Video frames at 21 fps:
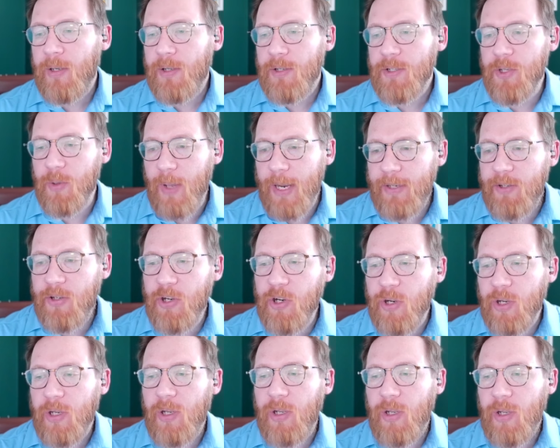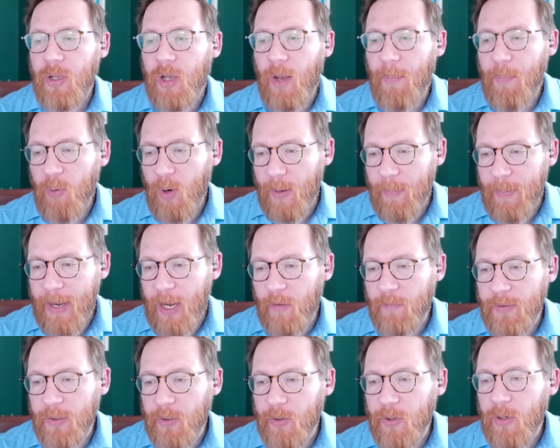So they took a prep
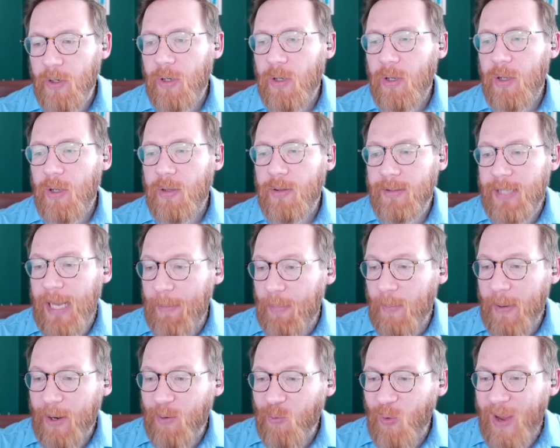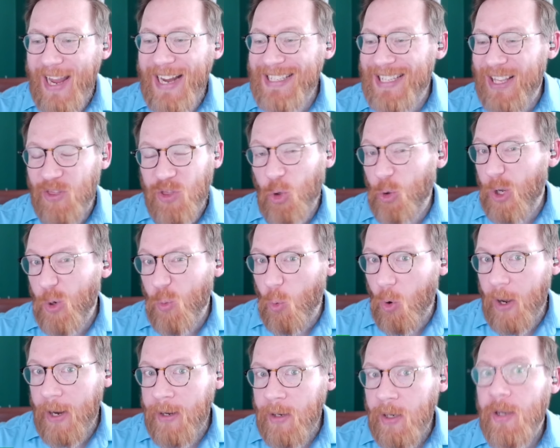outfielder. The Tampa Bay Rays at
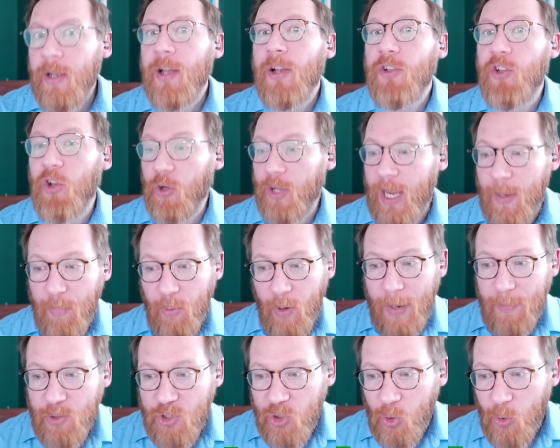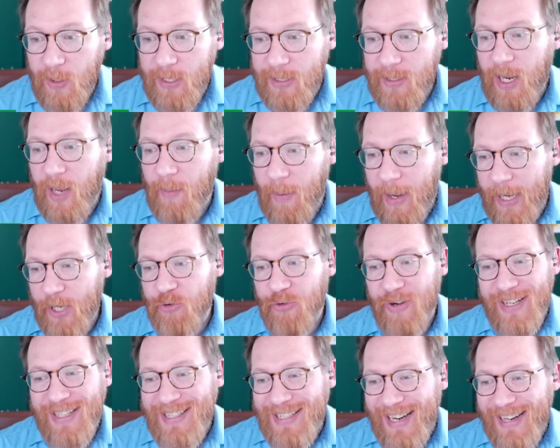31 took a prep shortstop,
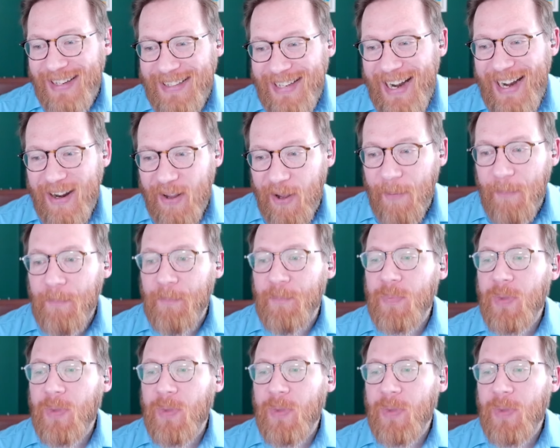Adrian Santana.